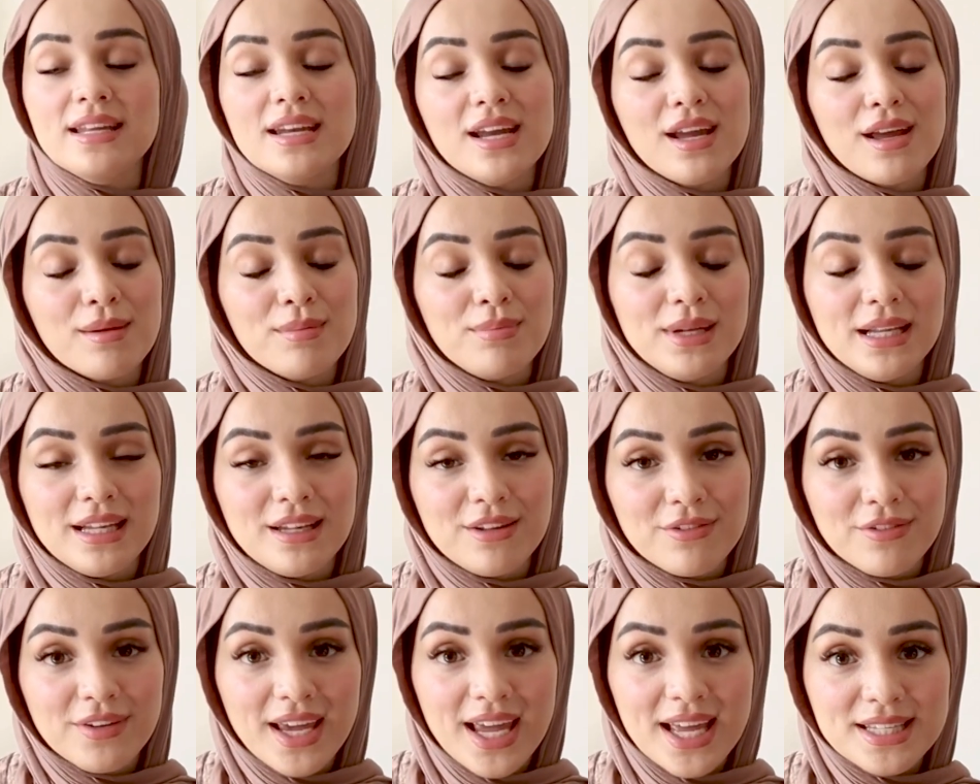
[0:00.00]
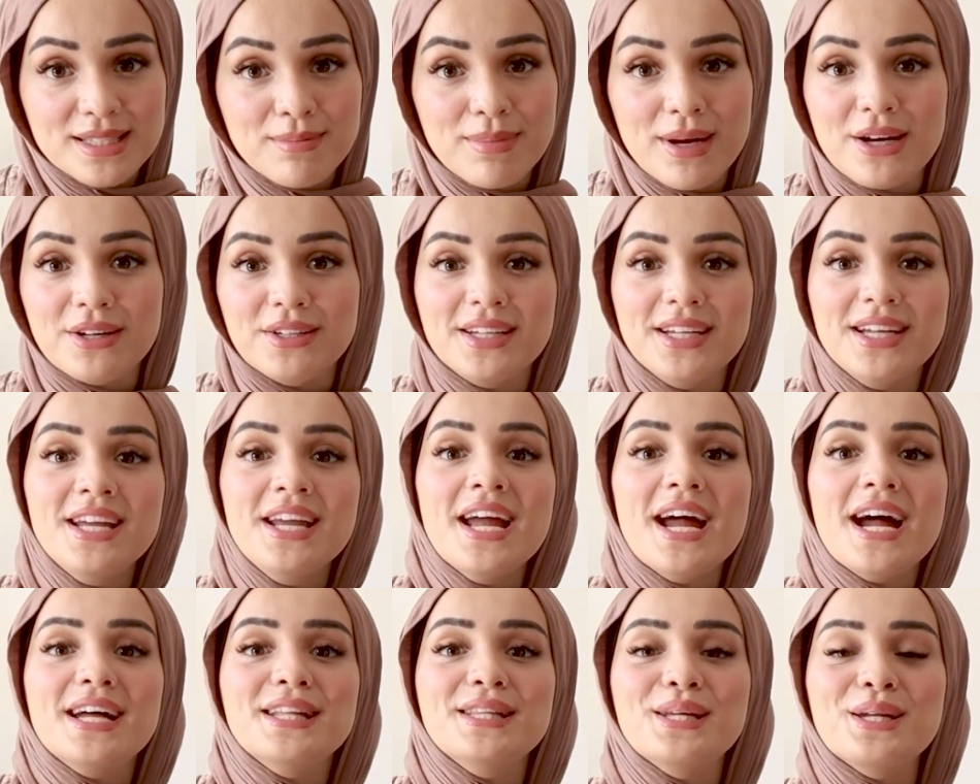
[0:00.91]
Then I completely forget about it.
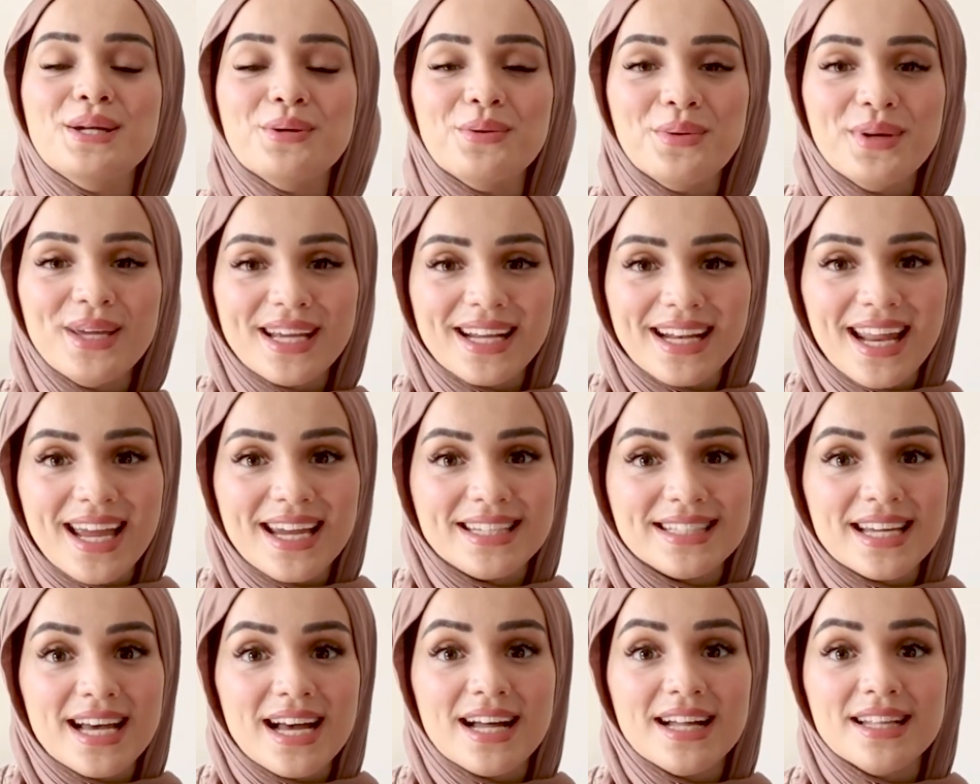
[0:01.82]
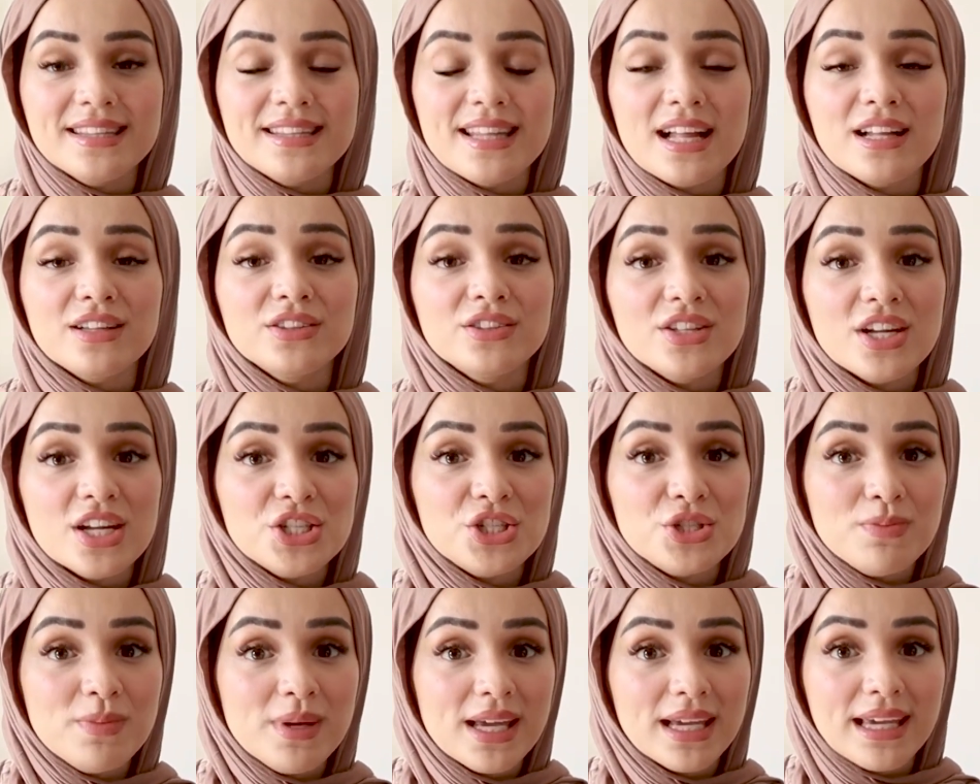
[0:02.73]
And then a week later, they'll
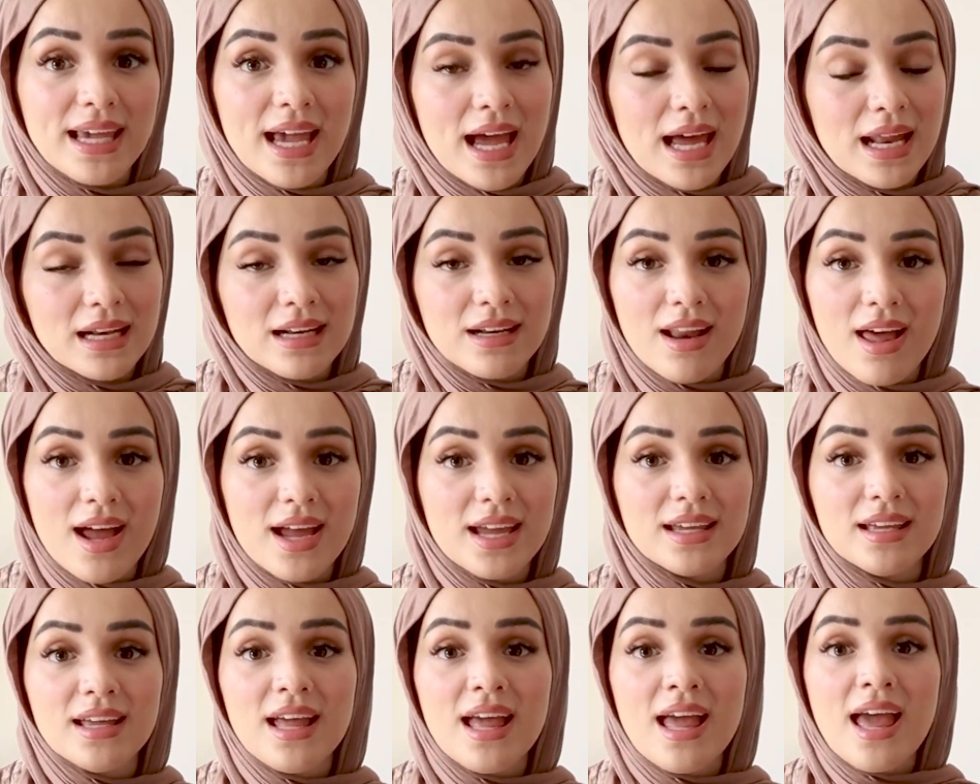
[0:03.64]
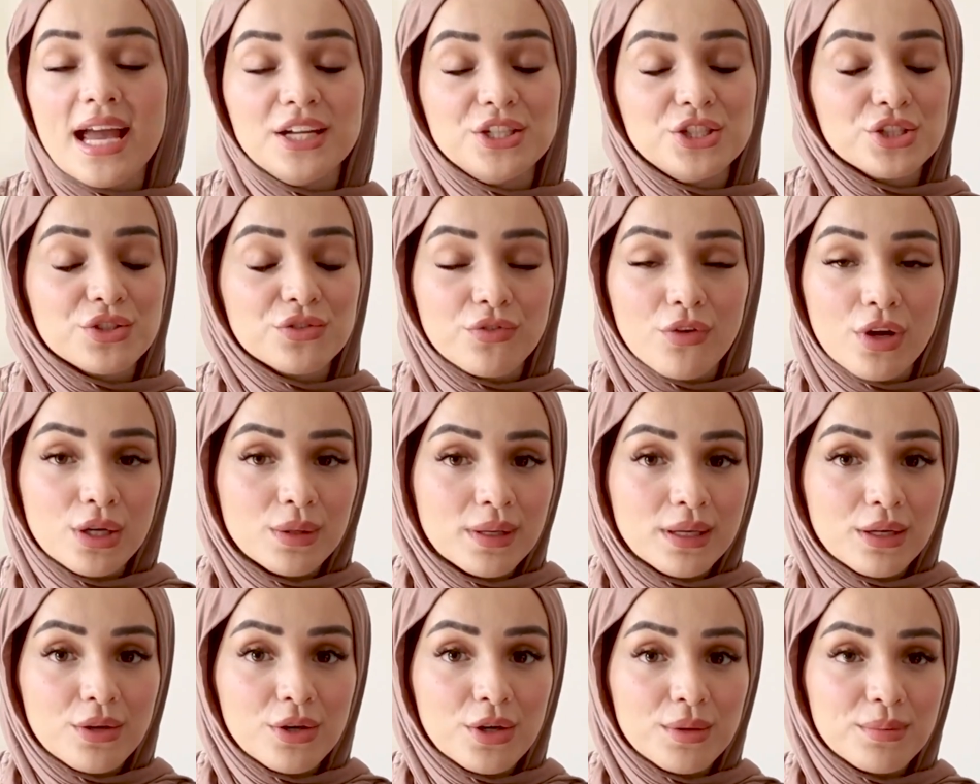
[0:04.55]
nudge me again like, hey, just
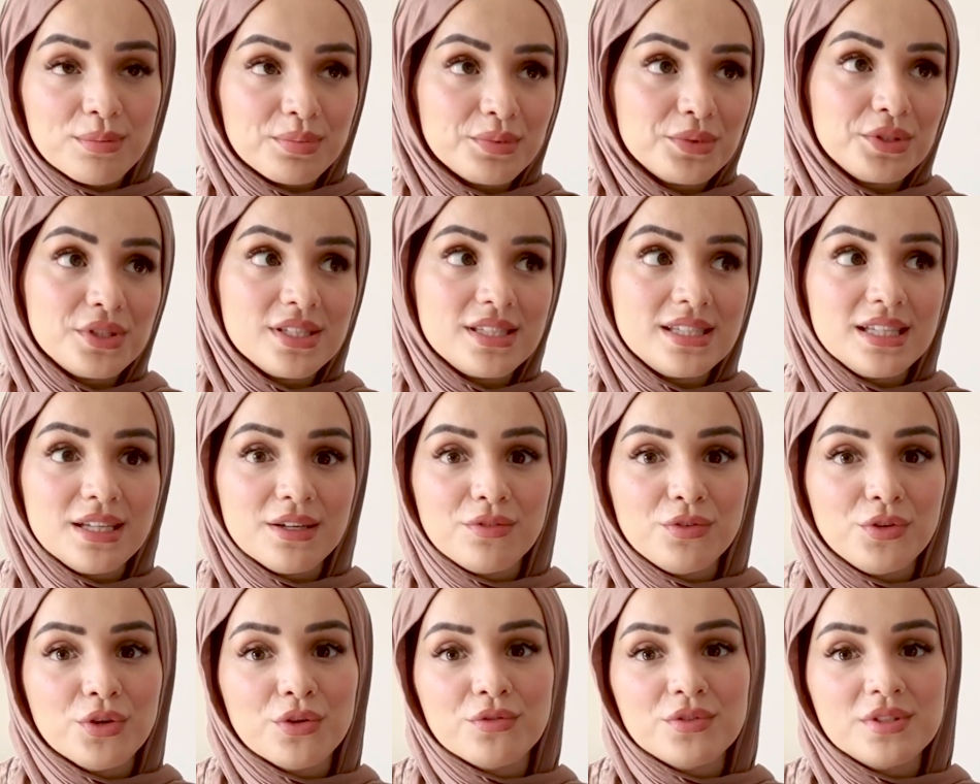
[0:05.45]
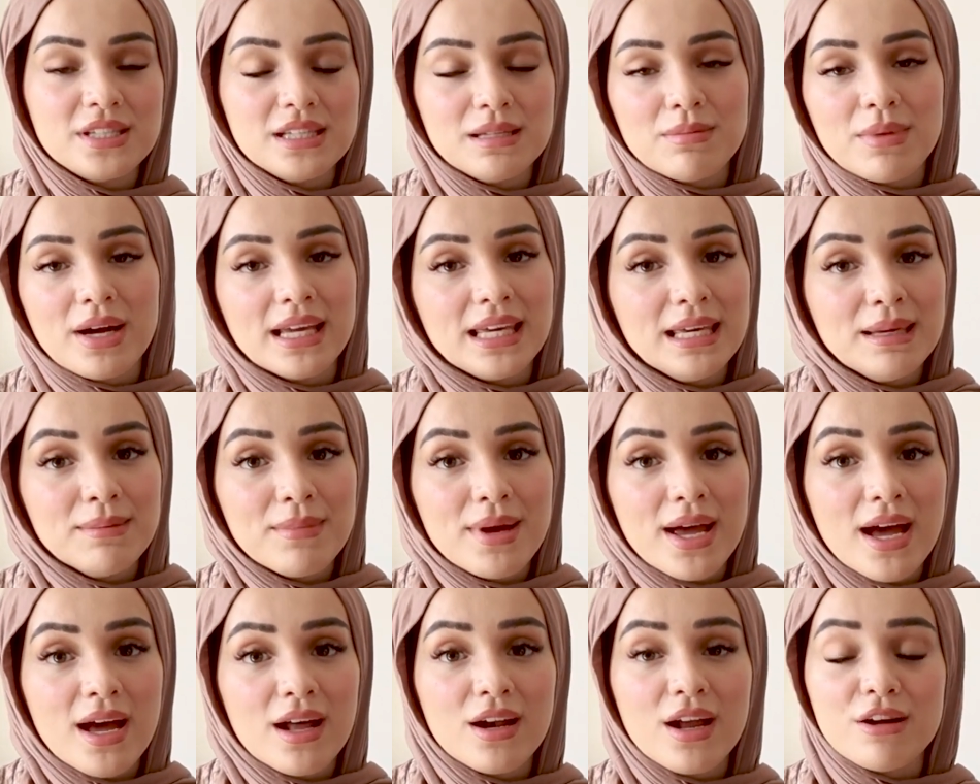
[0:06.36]
following up to see if you've seen my
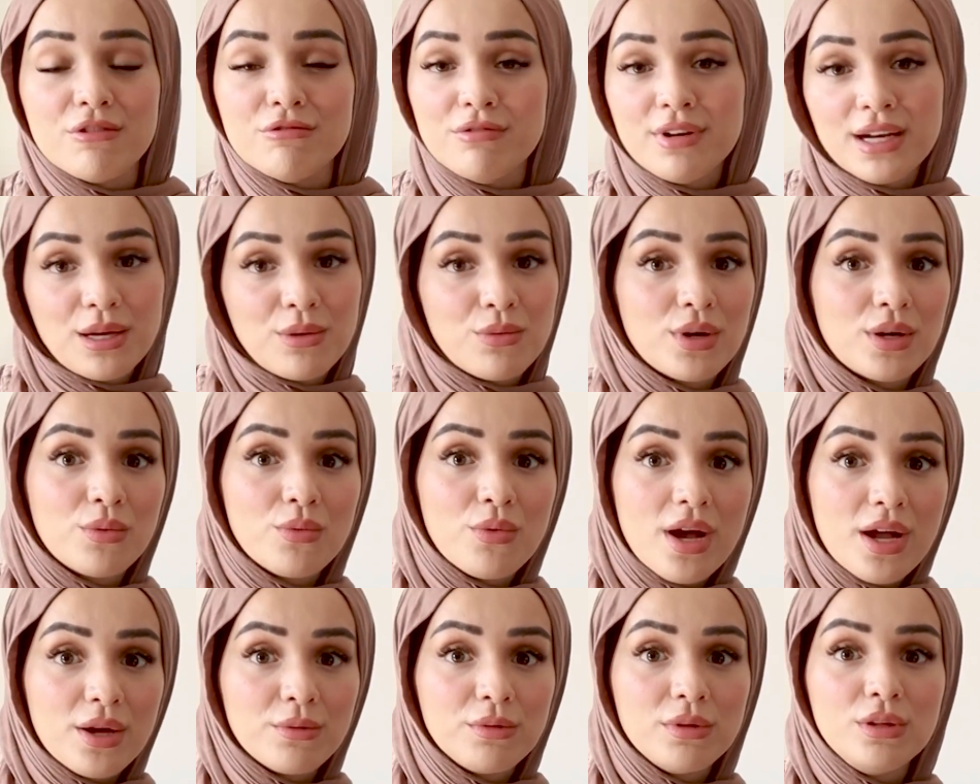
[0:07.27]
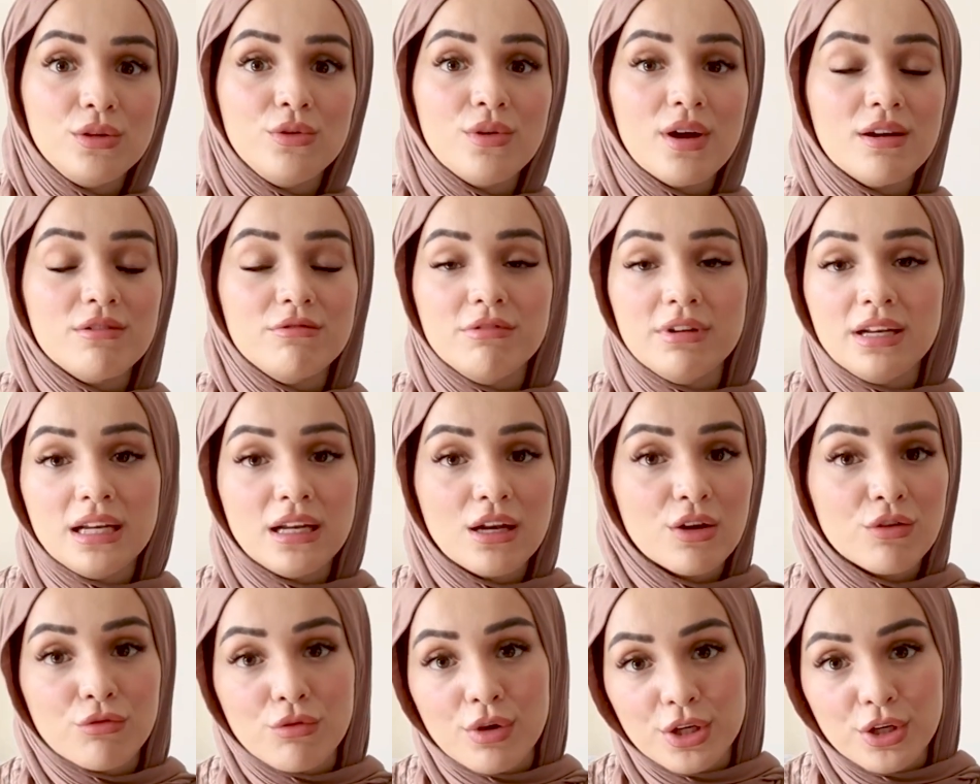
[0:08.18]
email. I really want to work with you. I
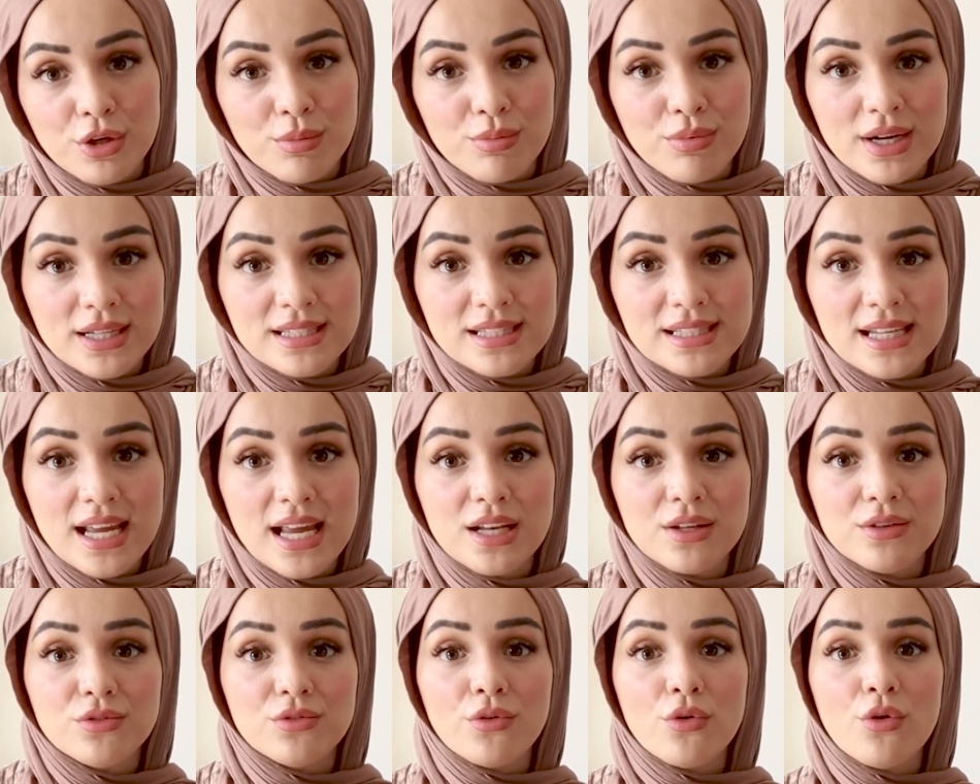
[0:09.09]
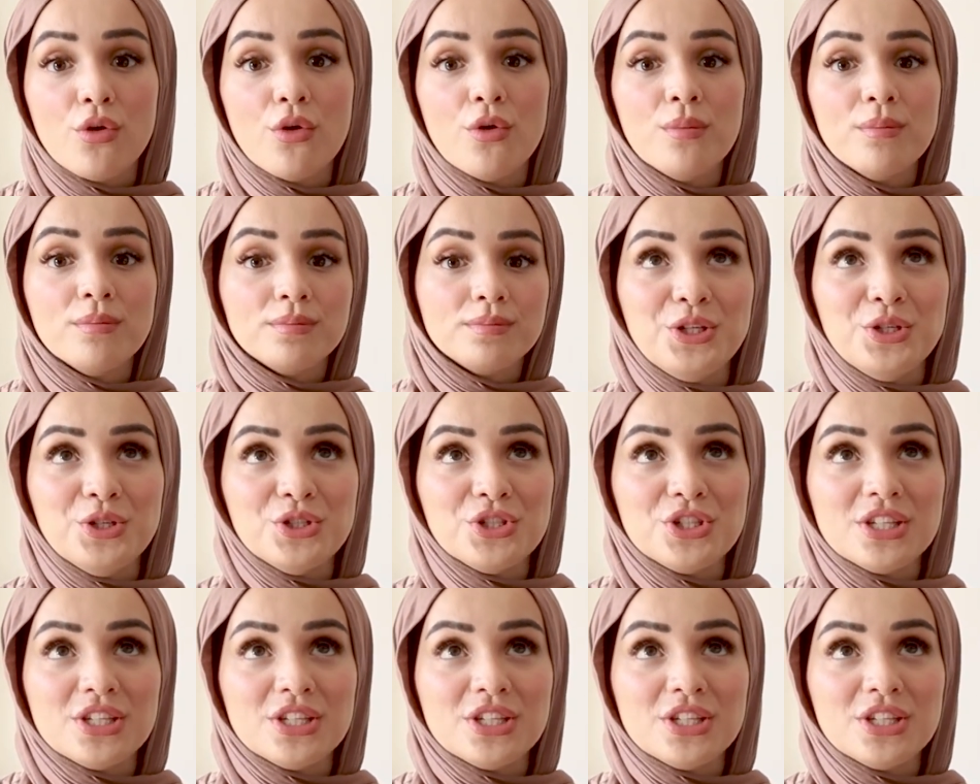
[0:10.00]
really love what your brand stands for. And